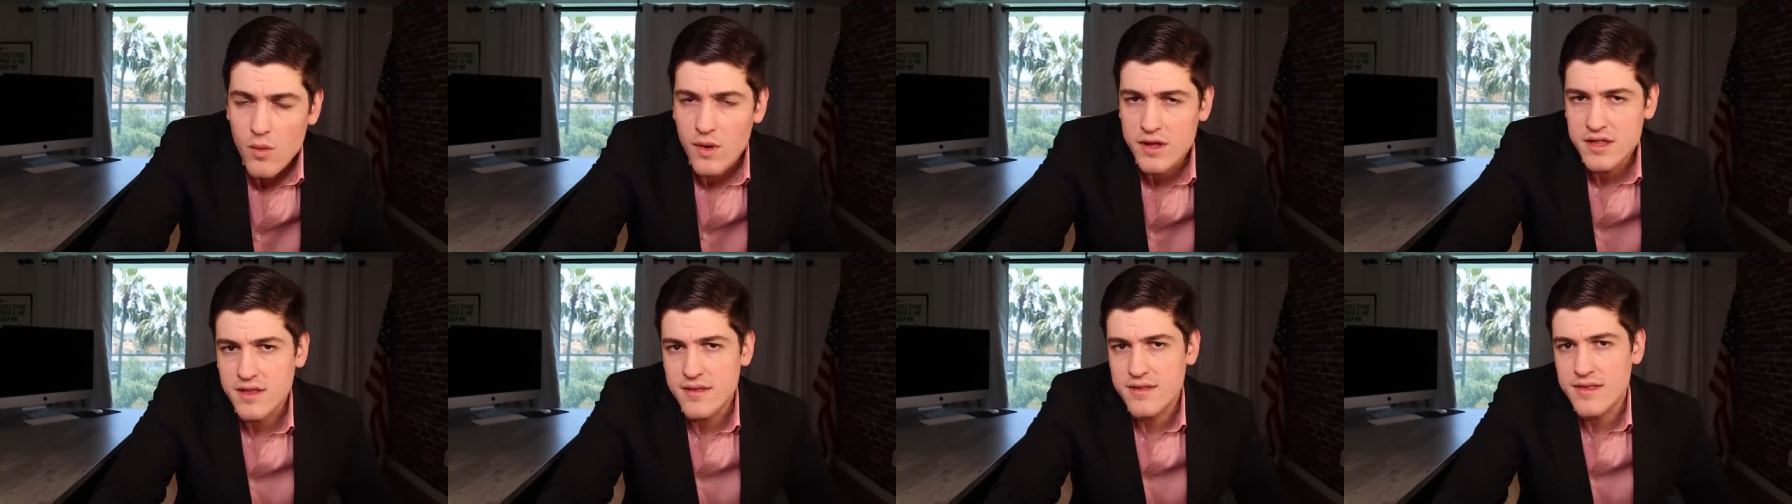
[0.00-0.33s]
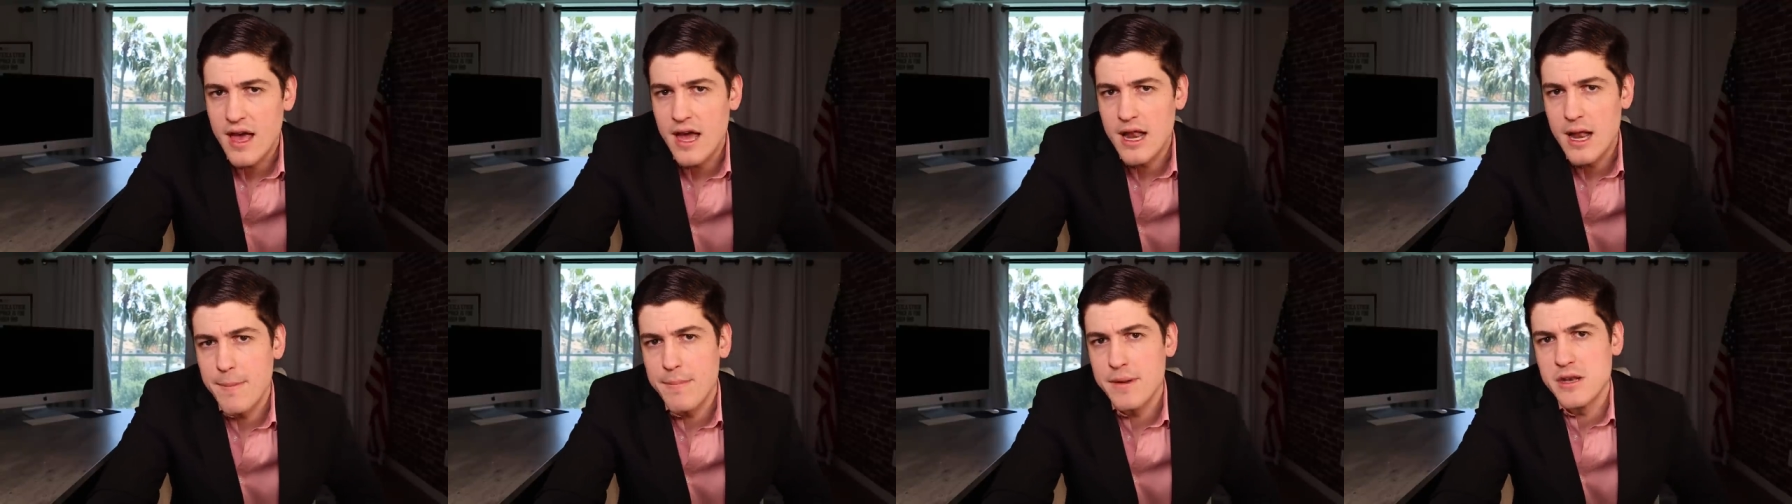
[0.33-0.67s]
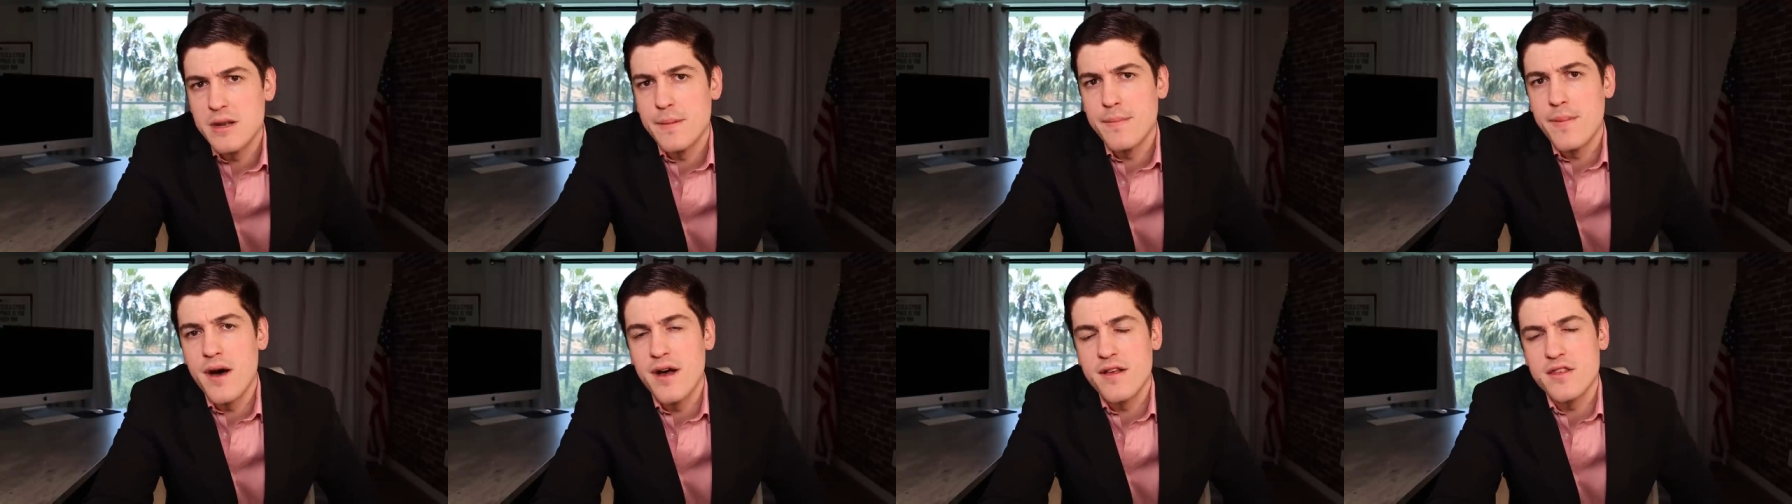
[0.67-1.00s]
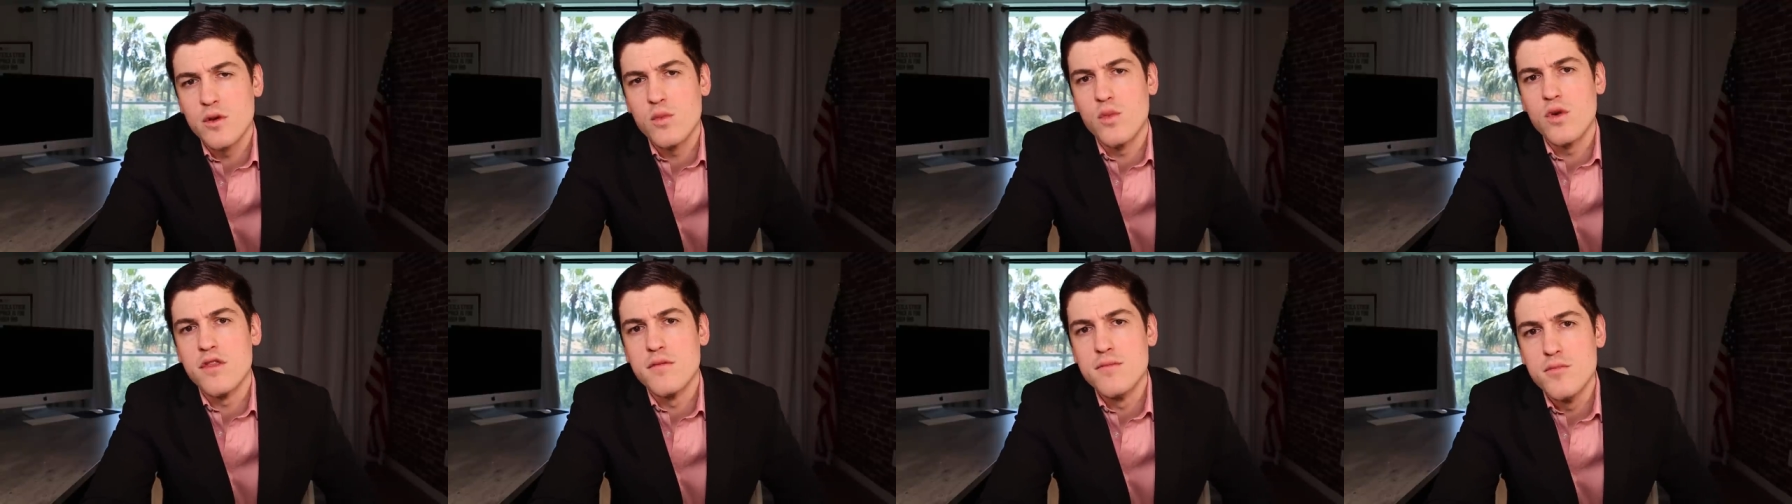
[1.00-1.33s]
when you sign up and
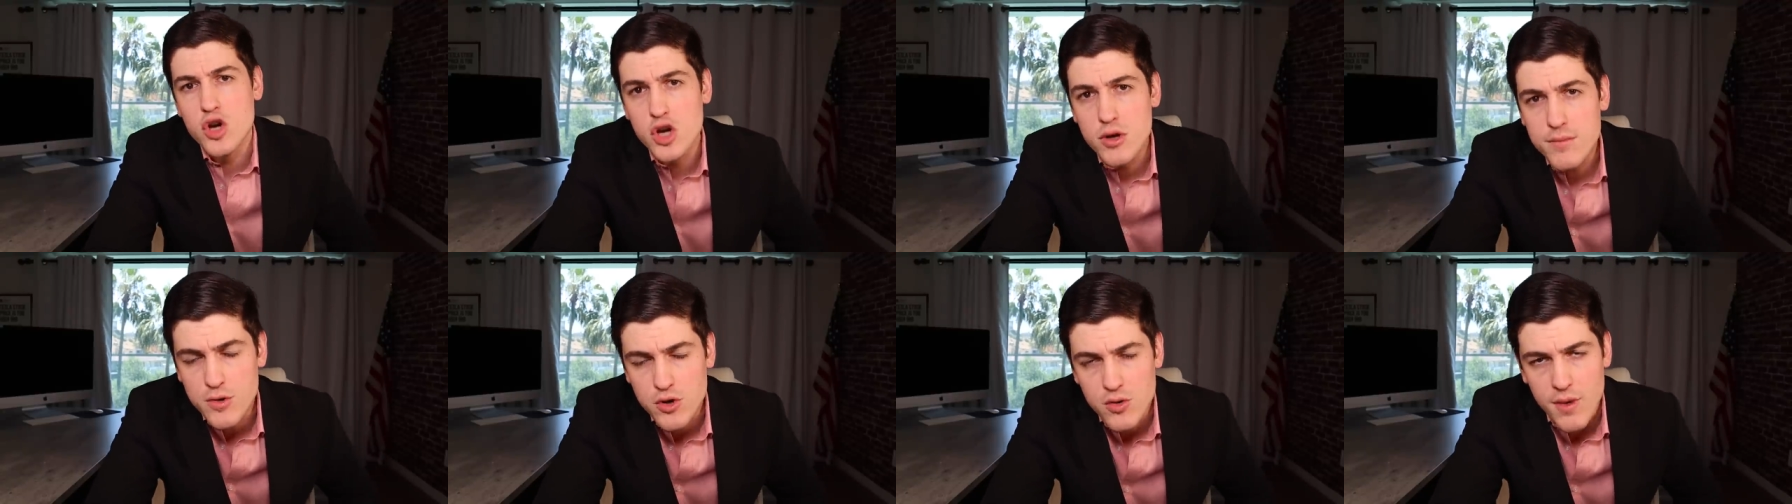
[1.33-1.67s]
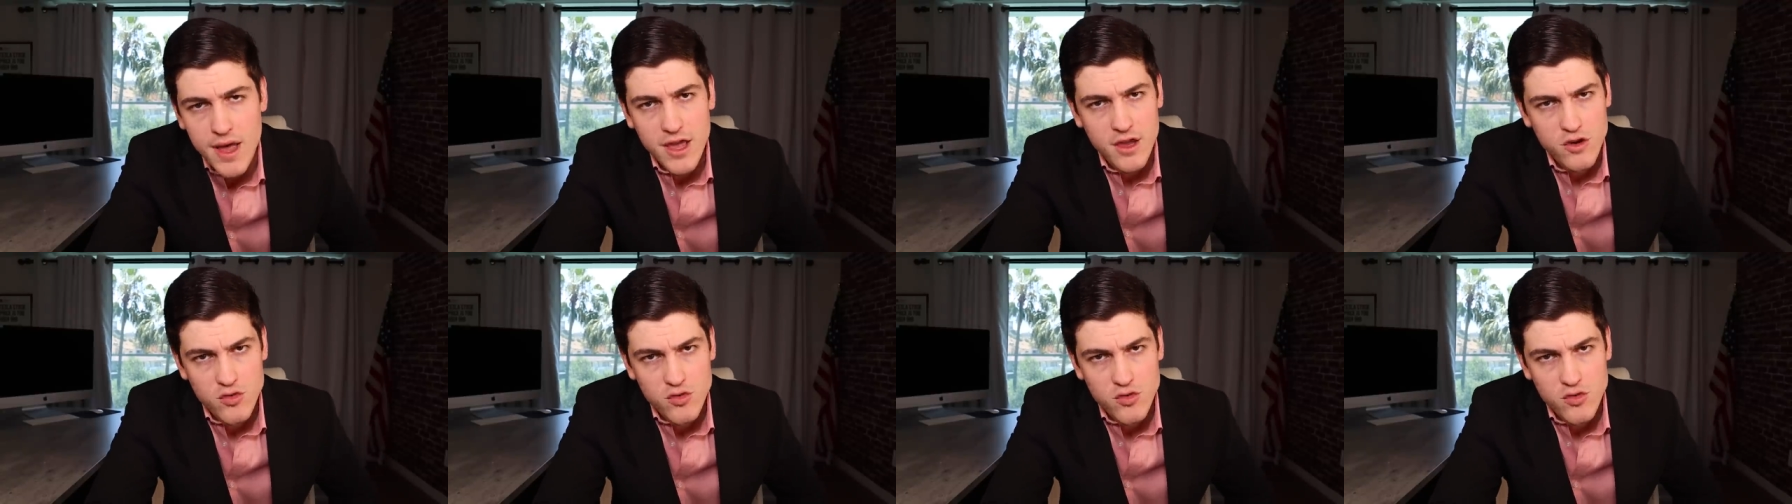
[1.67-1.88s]
deposit with MOOMOO,